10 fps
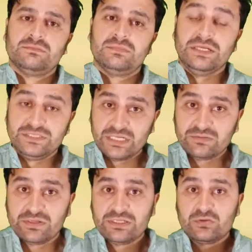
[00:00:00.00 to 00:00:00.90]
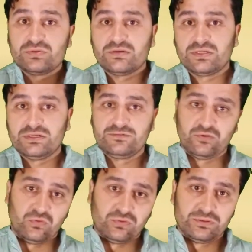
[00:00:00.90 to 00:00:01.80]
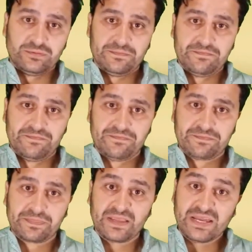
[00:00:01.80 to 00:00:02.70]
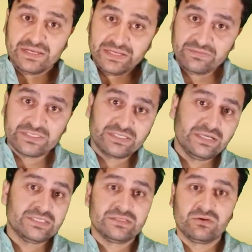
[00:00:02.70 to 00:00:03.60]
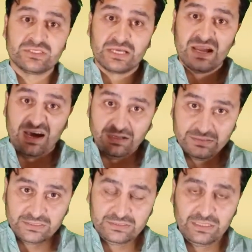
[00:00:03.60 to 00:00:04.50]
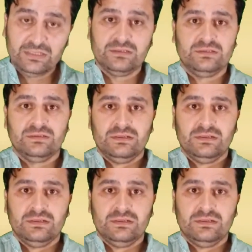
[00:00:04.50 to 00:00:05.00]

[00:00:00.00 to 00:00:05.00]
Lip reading: In January 2004, an investigation was undertaken